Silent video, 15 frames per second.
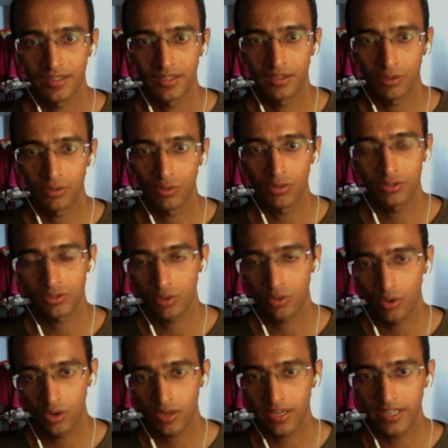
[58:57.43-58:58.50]
rules,
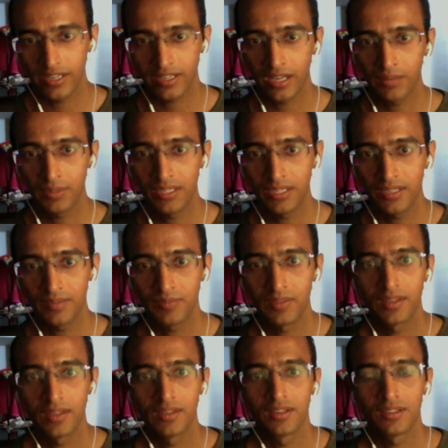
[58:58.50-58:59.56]
or it can be
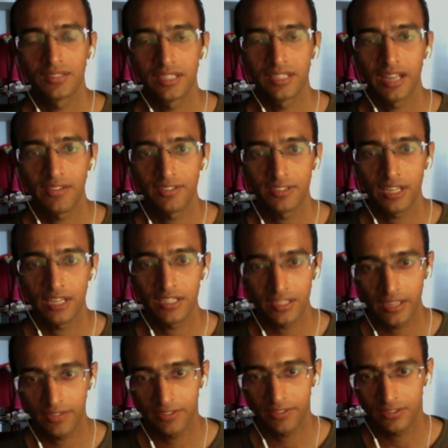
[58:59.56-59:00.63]
the other
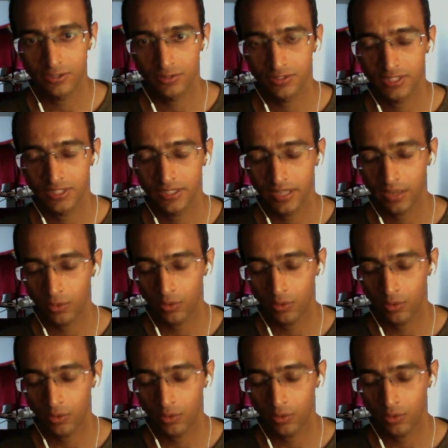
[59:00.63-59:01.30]
definition of sin could